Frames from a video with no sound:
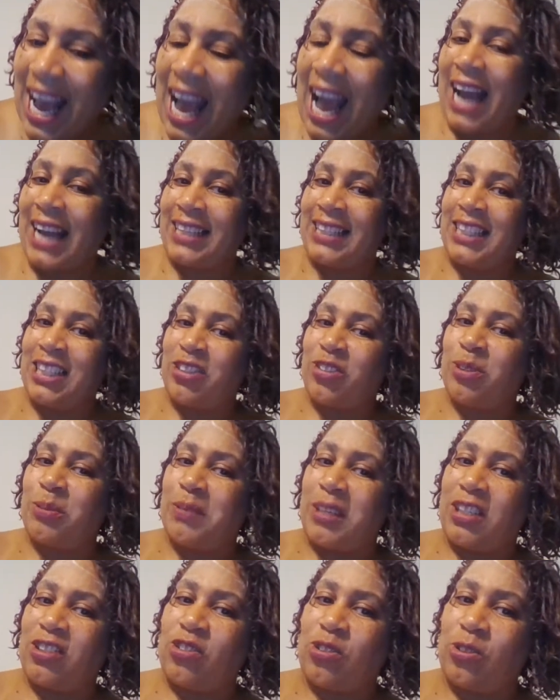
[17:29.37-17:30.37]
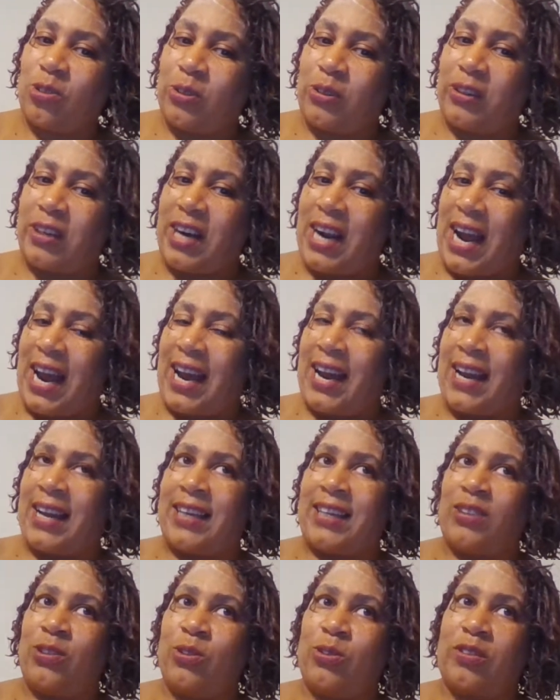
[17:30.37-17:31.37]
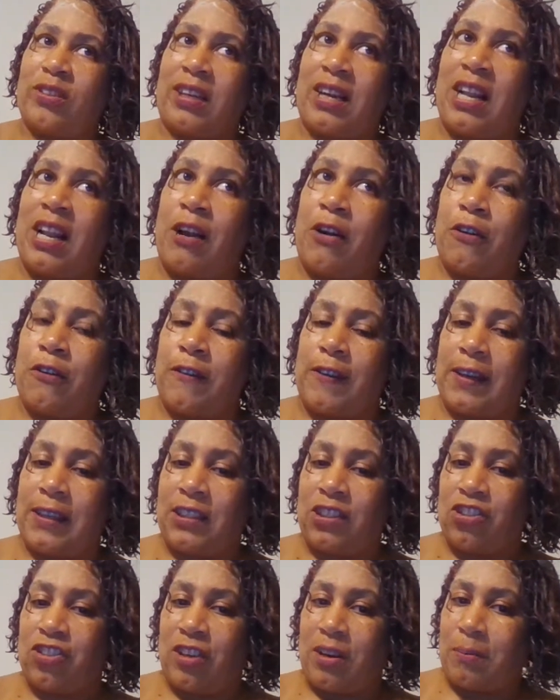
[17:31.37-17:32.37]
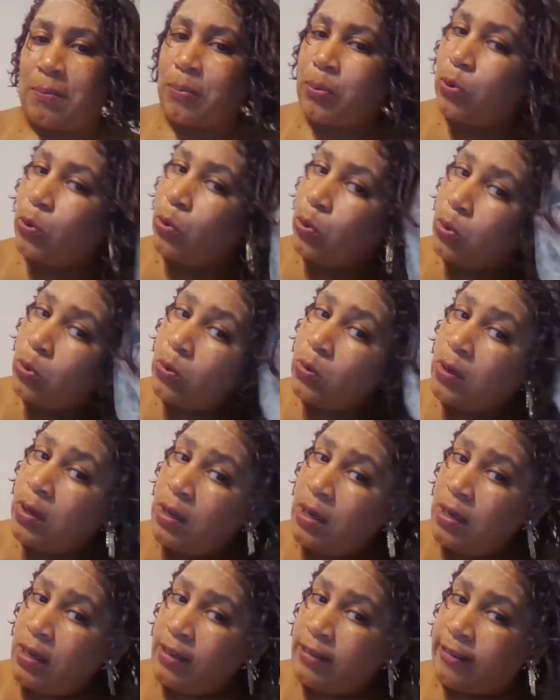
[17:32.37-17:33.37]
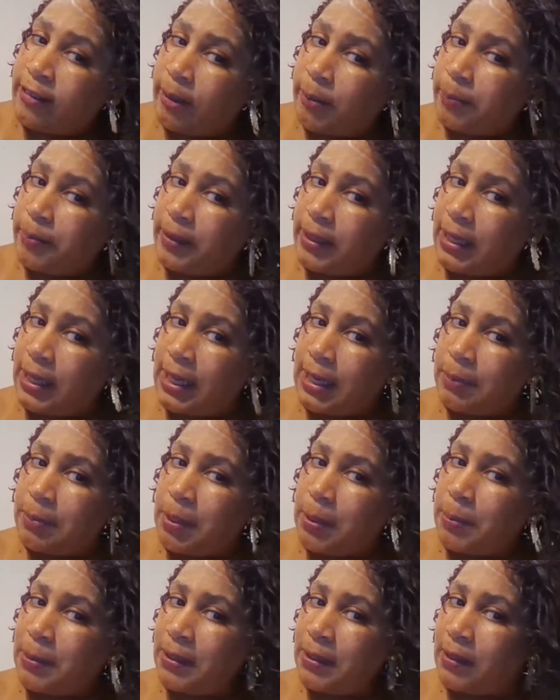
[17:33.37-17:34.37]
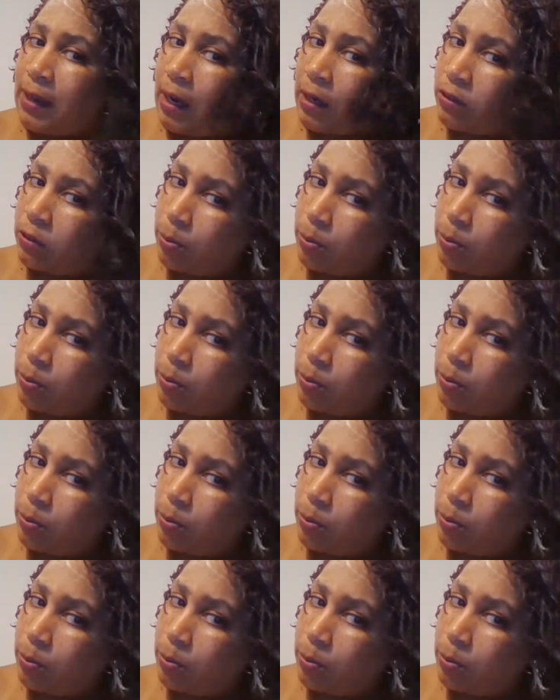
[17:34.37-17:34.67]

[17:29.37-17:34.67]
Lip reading: I need to make sure I use a clarifying shampoo, something like maybe Dr.